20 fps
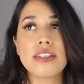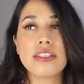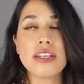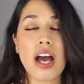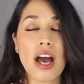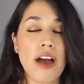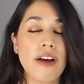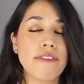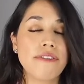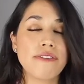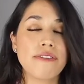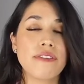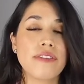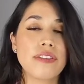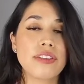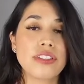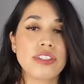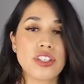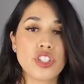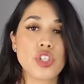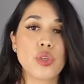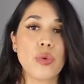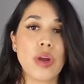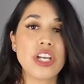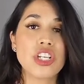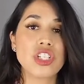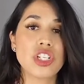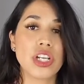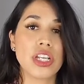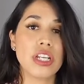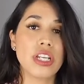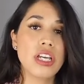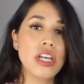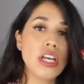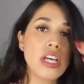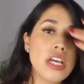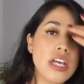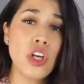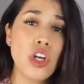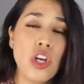tough situation.
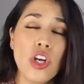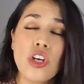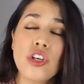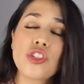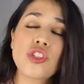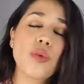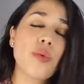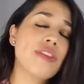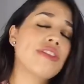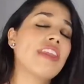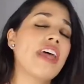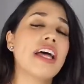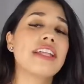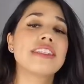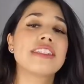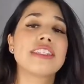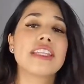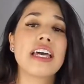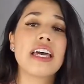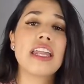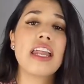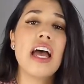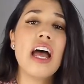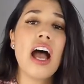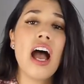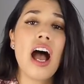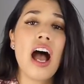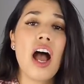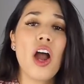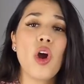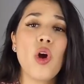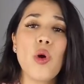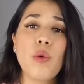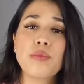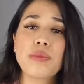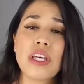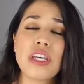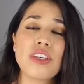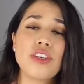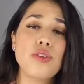So with that said, I
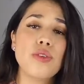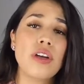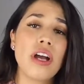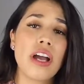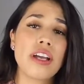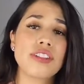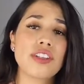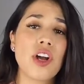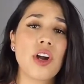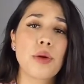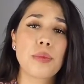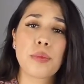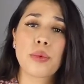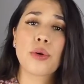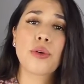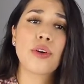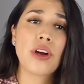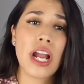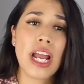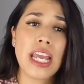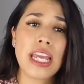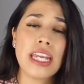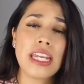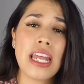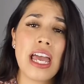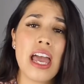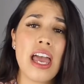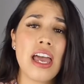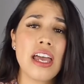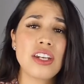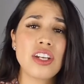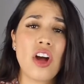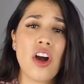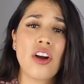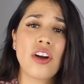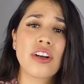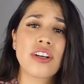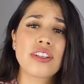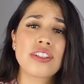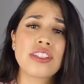hope that you guys are praying and
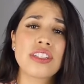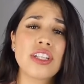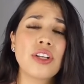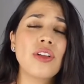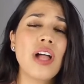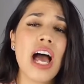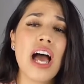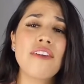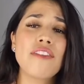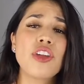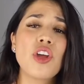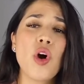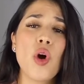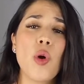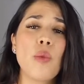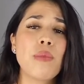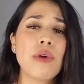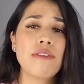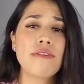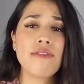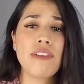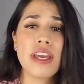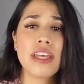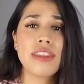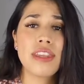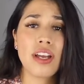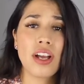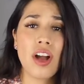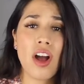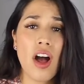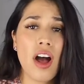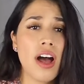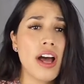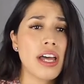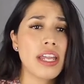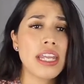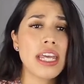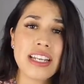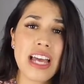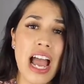are still having hope and faith in
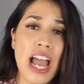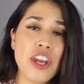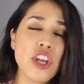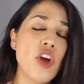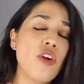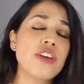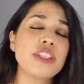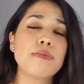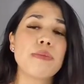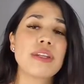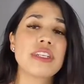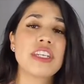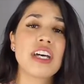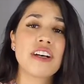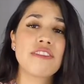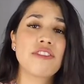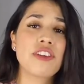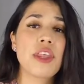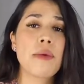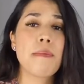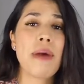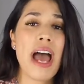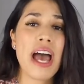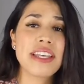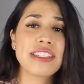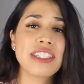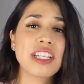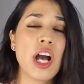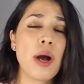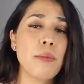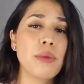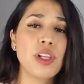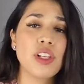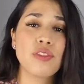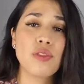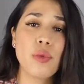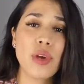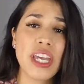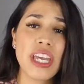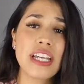God. I know it's been tough for the past couple
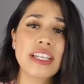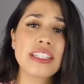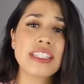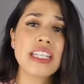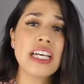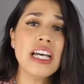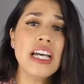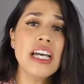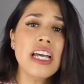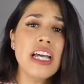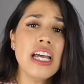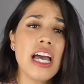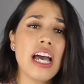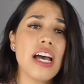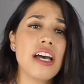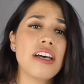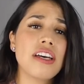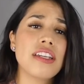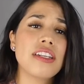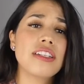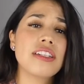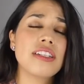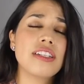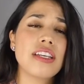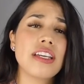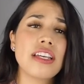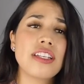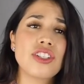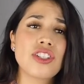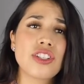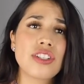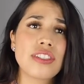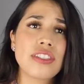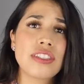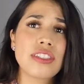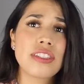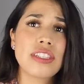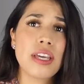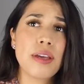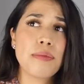of weeks, and it
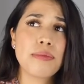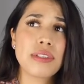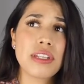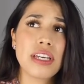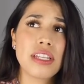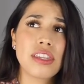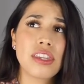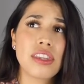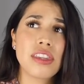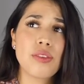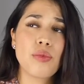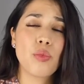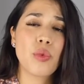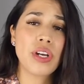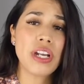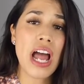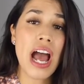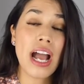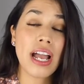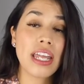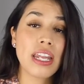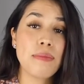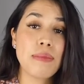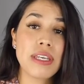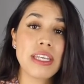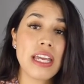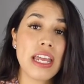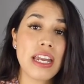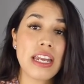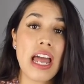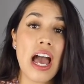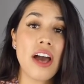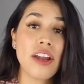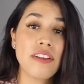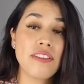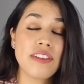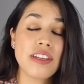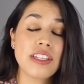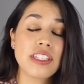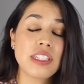just seems like we're not going to be getting out
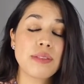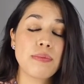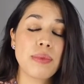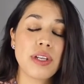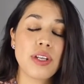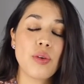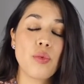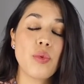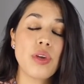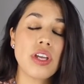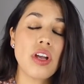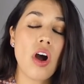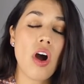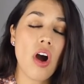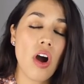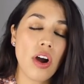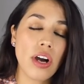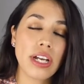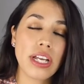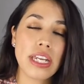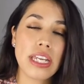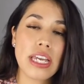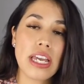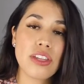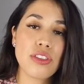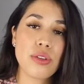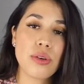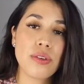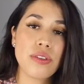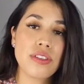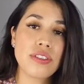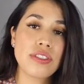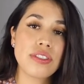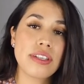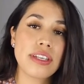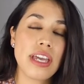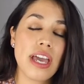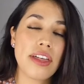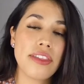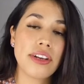of this, but we are going to get through this
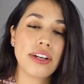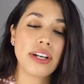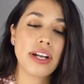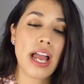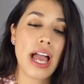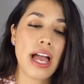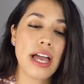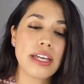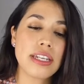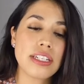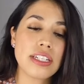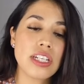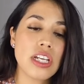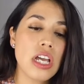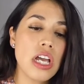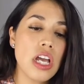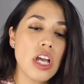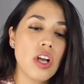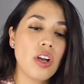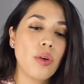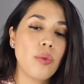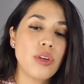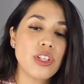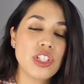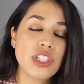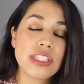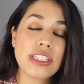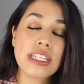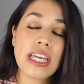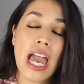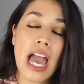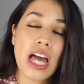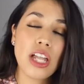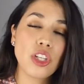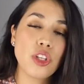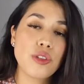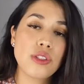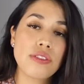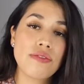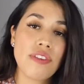together, and we just can't
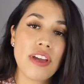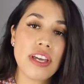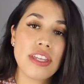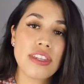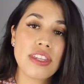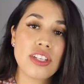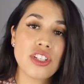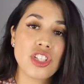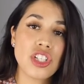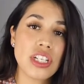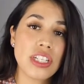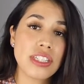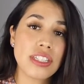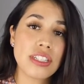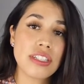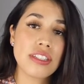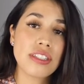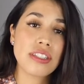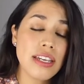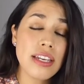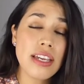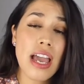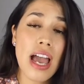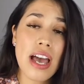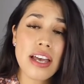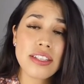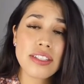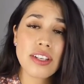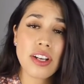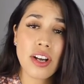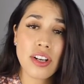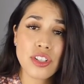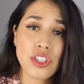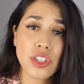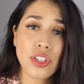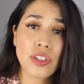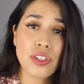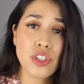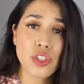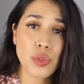lose faith in Jesus. He has it under
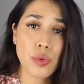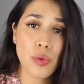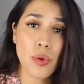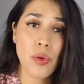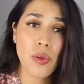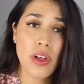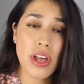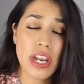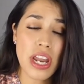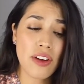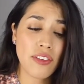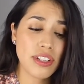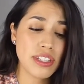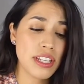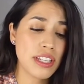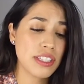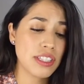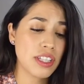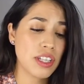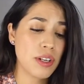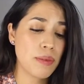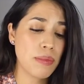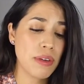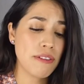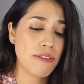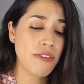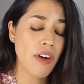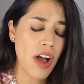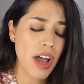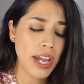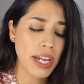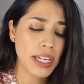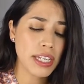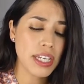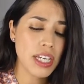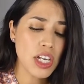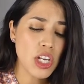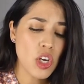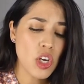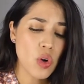control and everything's going to be fine.
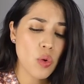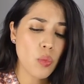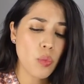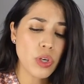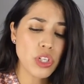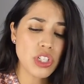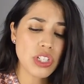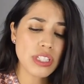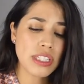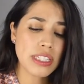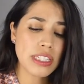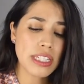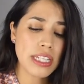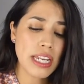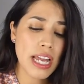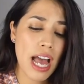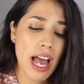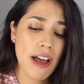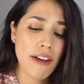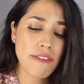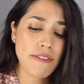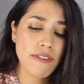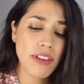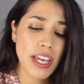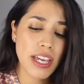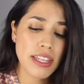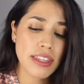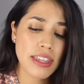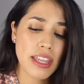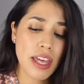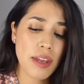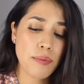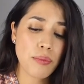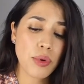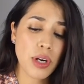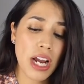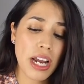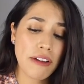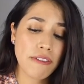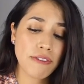We just need to have faith and
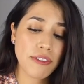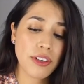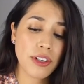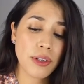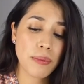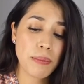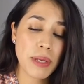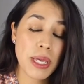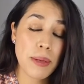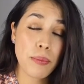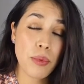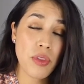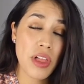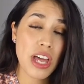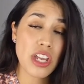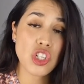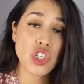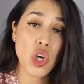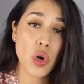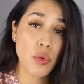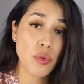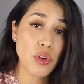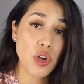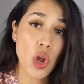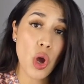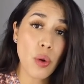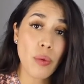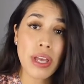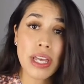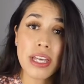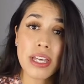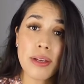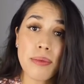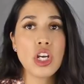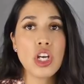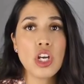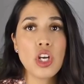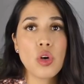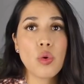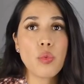pray for people that don't know Him.
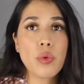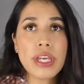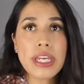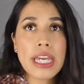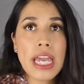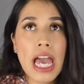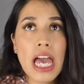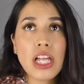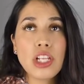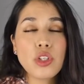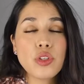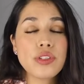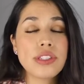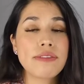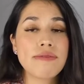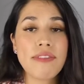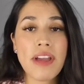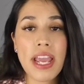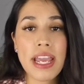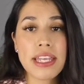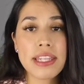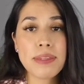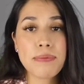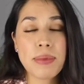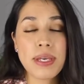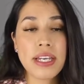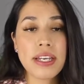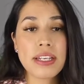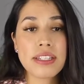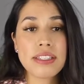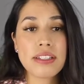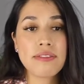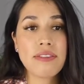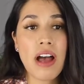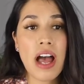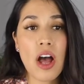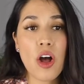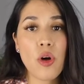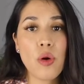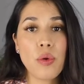We can't lose faith because of
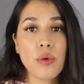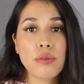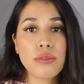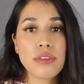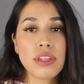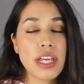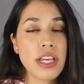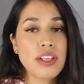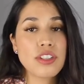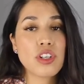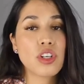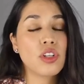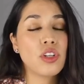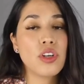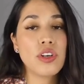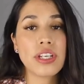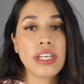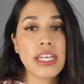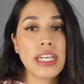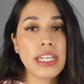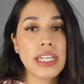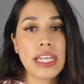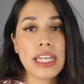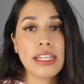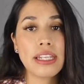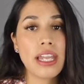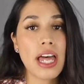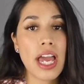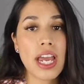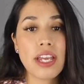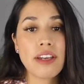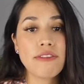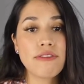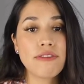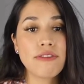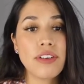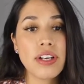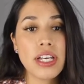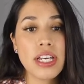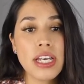how things are looking in life.
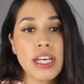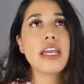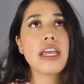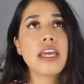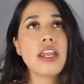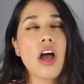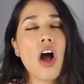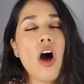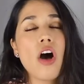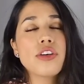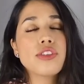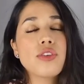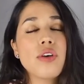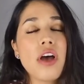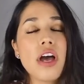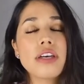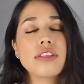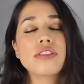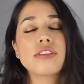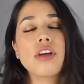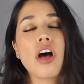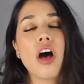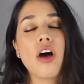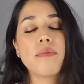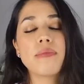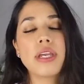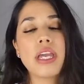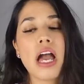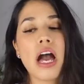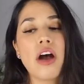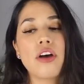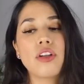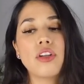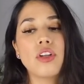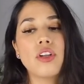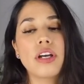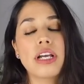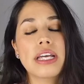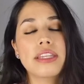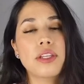It also has taught me how to
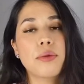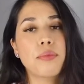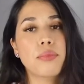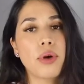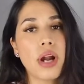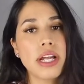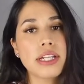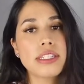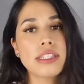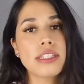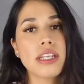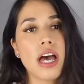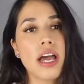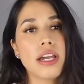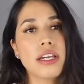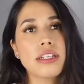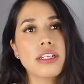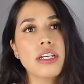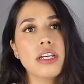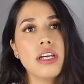look at the bright side,